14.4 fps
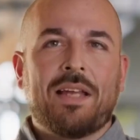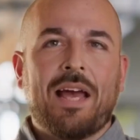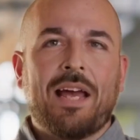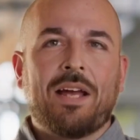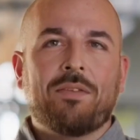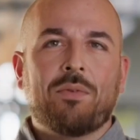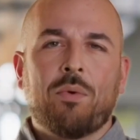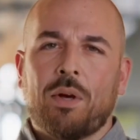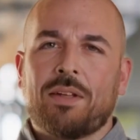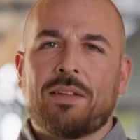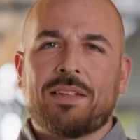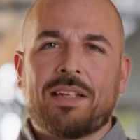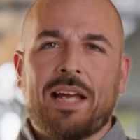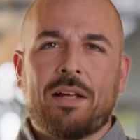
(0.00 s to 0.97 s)
Hey
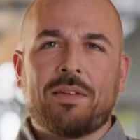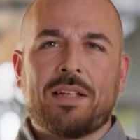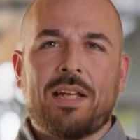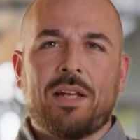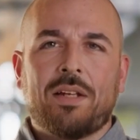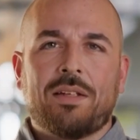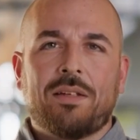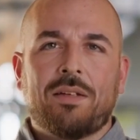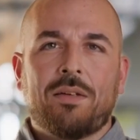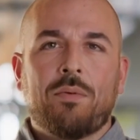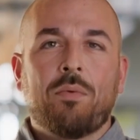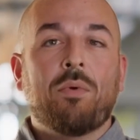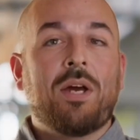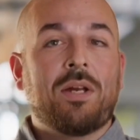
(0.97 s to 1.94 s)
everyone, Sam here.
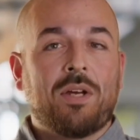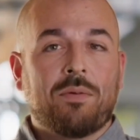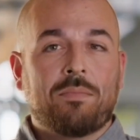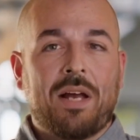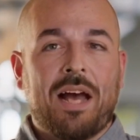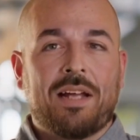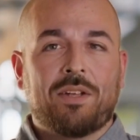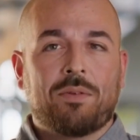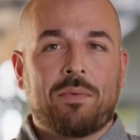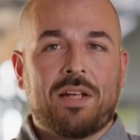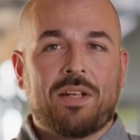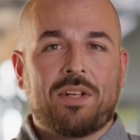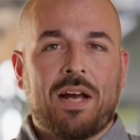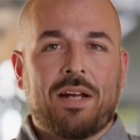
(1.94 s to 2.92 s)
Welcome back to
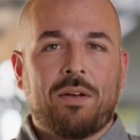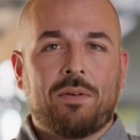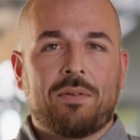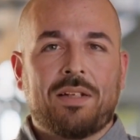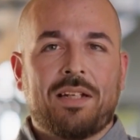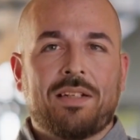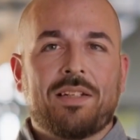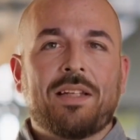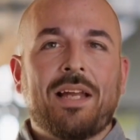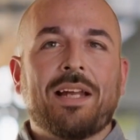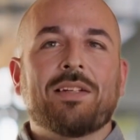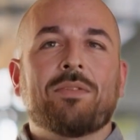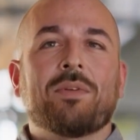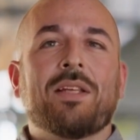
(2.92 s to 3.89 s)
my channel. In
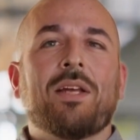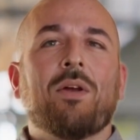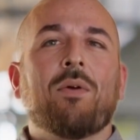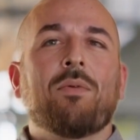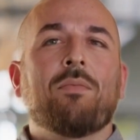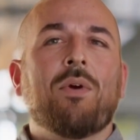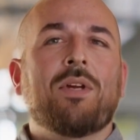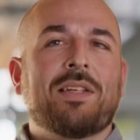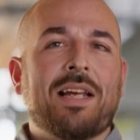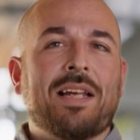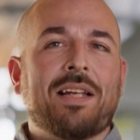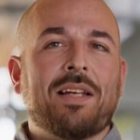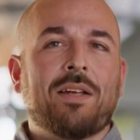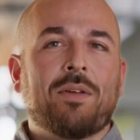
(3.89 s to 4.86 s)
today's video, we're
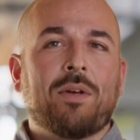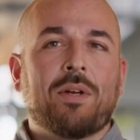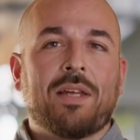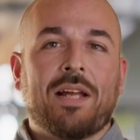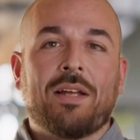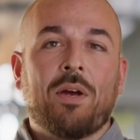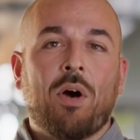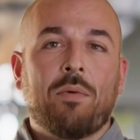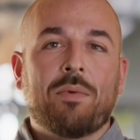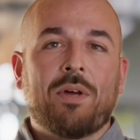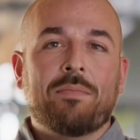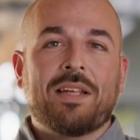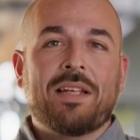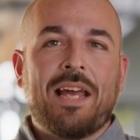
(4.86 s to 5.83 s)
taking a look at
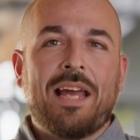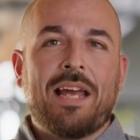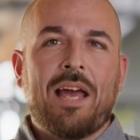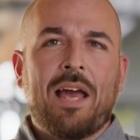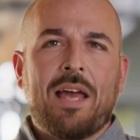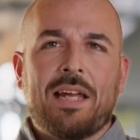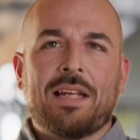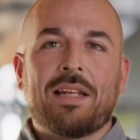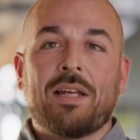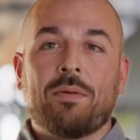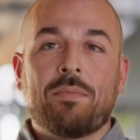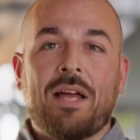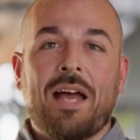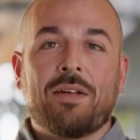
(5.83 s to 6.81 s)
OmniMint AI,
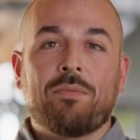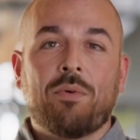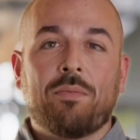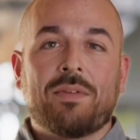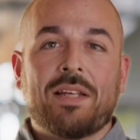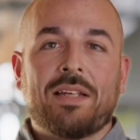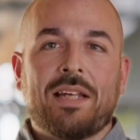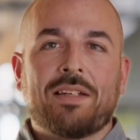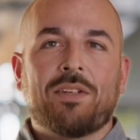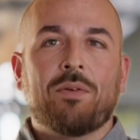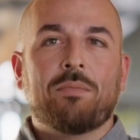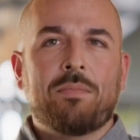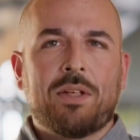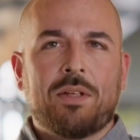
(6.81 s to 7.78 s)
a platform that
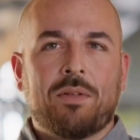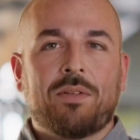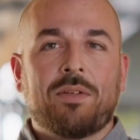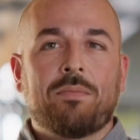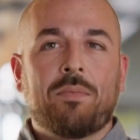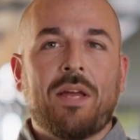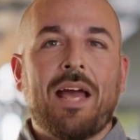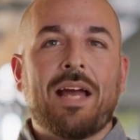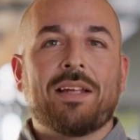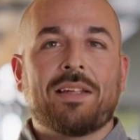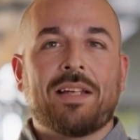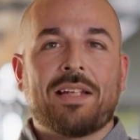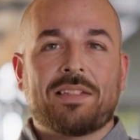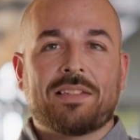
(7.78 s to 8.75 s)
lets you build,
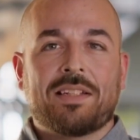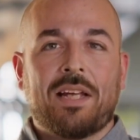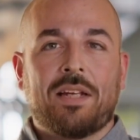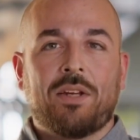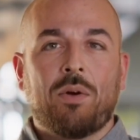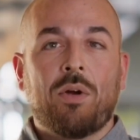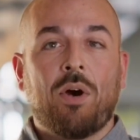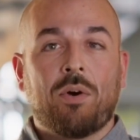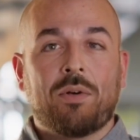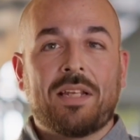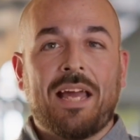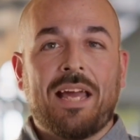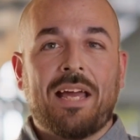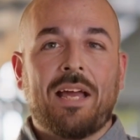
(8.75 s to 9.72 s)
brand, and sell your
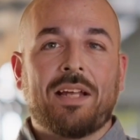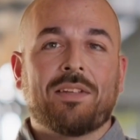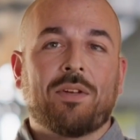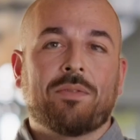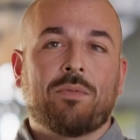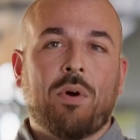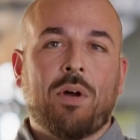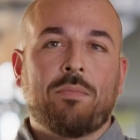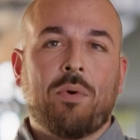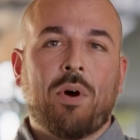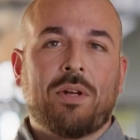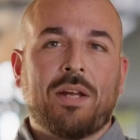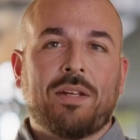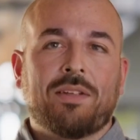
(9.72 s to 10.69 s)
own AI software
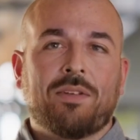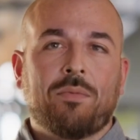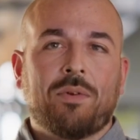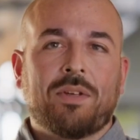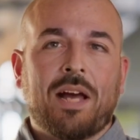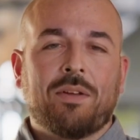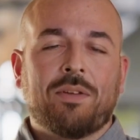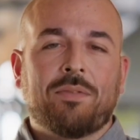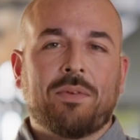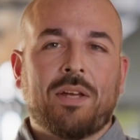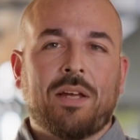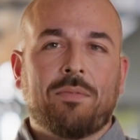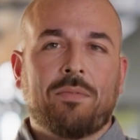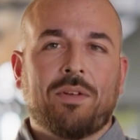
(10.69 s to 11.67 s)
products without
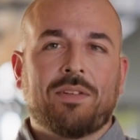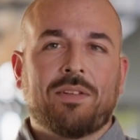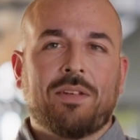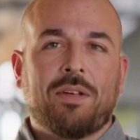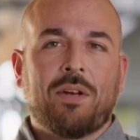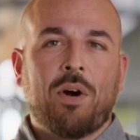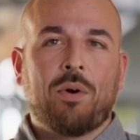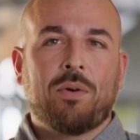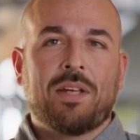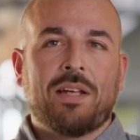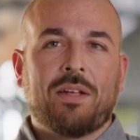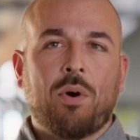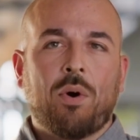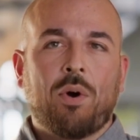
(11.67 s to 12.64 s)
developers,
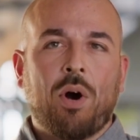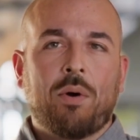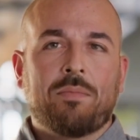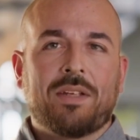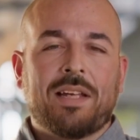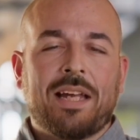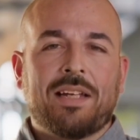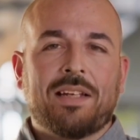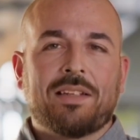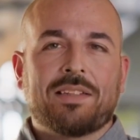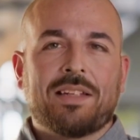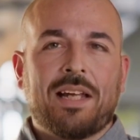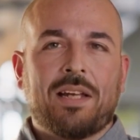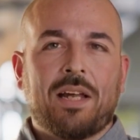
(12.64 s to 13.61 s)
coding, or complicated
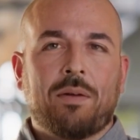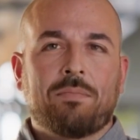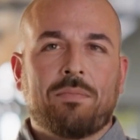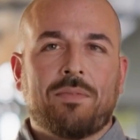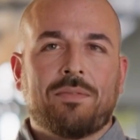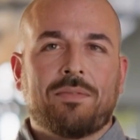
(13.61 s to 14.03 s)
setup.